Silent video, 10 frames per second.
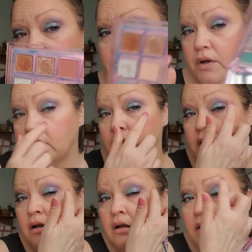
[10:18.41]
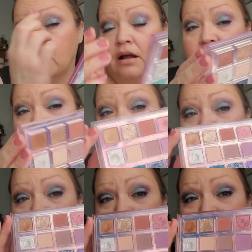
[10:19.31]
It's what I've got
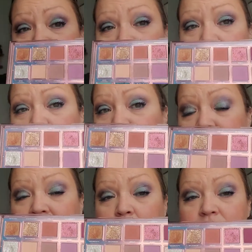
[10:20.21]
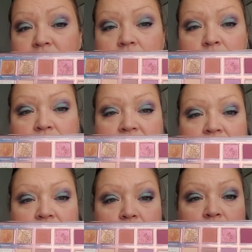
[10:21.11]
in my crease here, but that was, it was
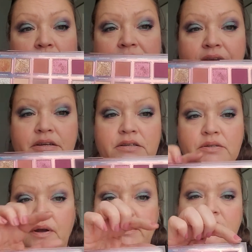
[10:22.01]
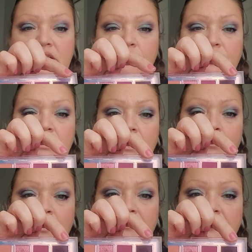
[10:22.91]
still too light, so I had to deepen it
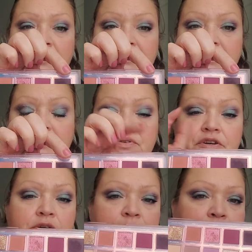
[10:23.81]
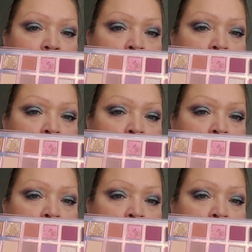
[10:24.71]
up with Vortex here